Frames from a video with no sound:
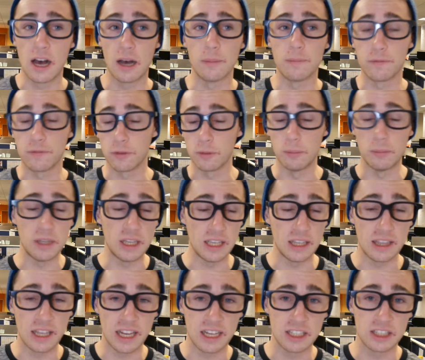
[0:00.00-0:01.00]
For me,
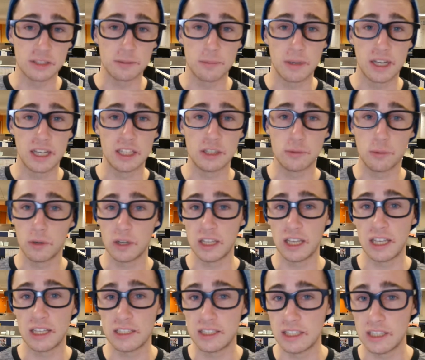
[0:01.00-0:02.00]
that is my
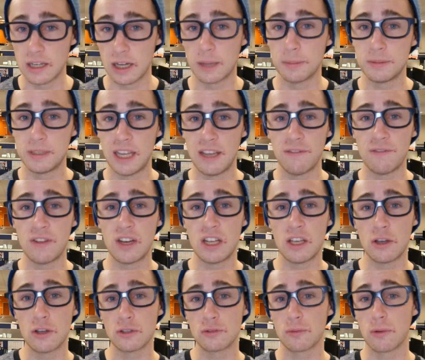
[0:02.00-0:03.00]
2018 update
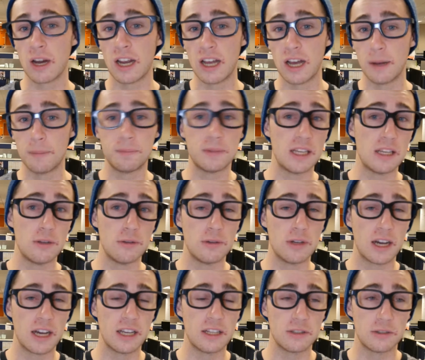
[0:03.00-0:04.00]
videos, where I update you
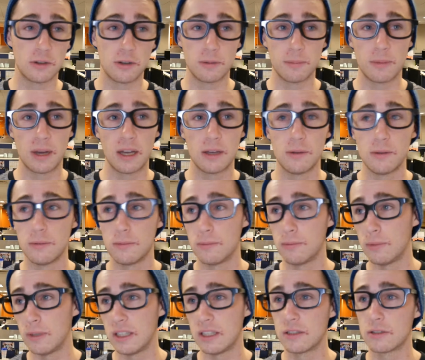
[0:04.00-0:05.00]
guys on my
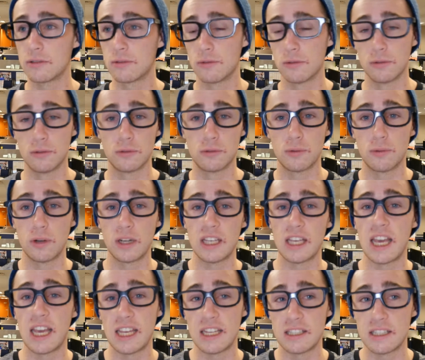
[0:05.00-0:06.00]
weeks through
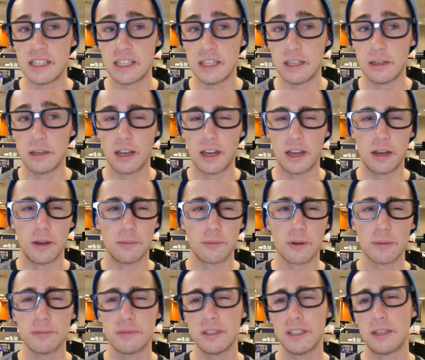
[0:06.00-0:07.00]
2018. We're
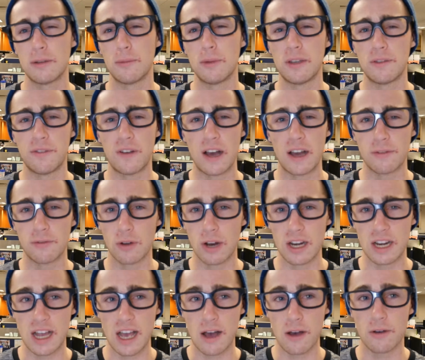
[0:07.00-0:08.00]
up to like week 5
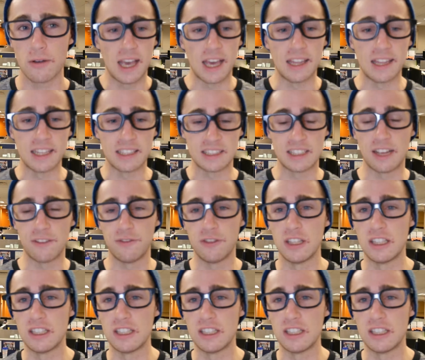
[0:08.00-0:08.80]
right now, and that's definitely